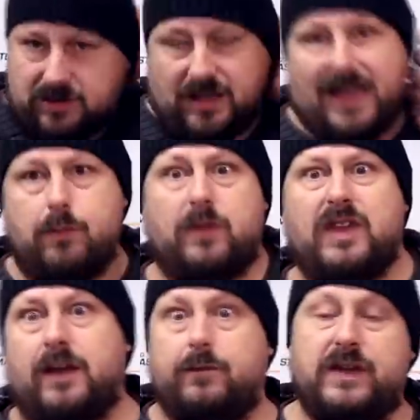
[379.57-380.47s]
And again, we've
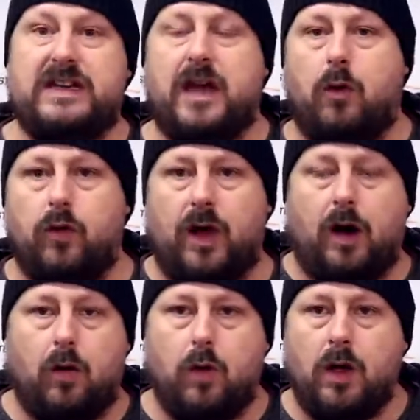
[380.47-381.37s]
done a video on the
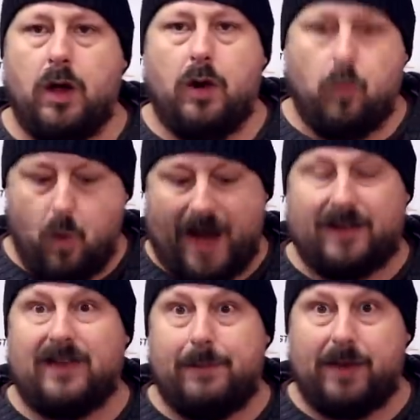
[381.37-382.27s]
whole
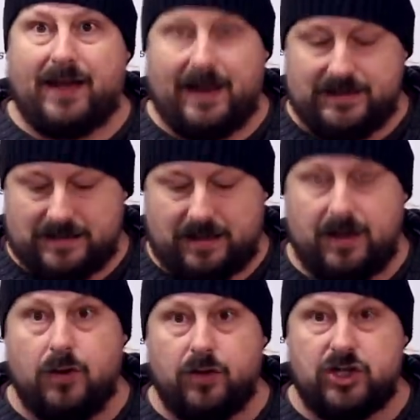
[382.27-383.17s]
wax applicator
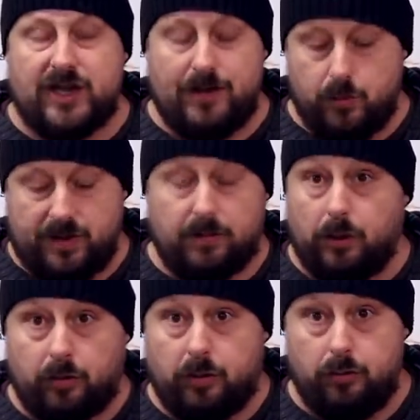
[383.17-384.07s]
thing on the channel, and there's
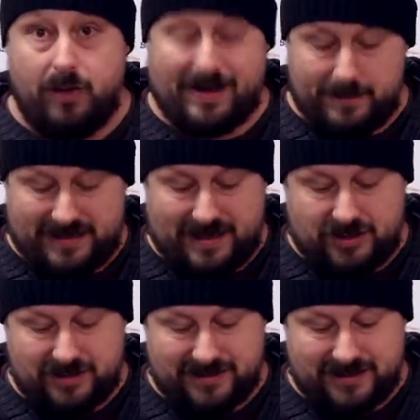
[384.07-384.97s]
lots of good
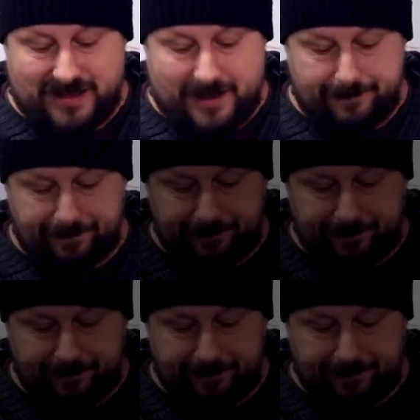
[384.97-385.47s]
recommendations in there.